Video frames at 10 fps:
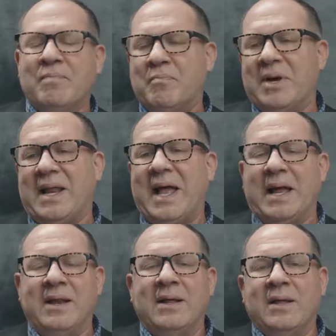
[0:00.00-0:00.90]
But
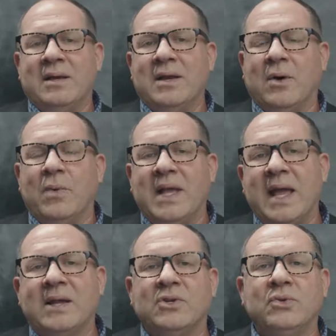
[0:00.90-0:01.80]
hey, no, we
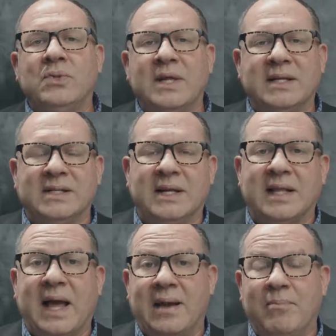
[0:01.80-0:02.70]
can't do things like that.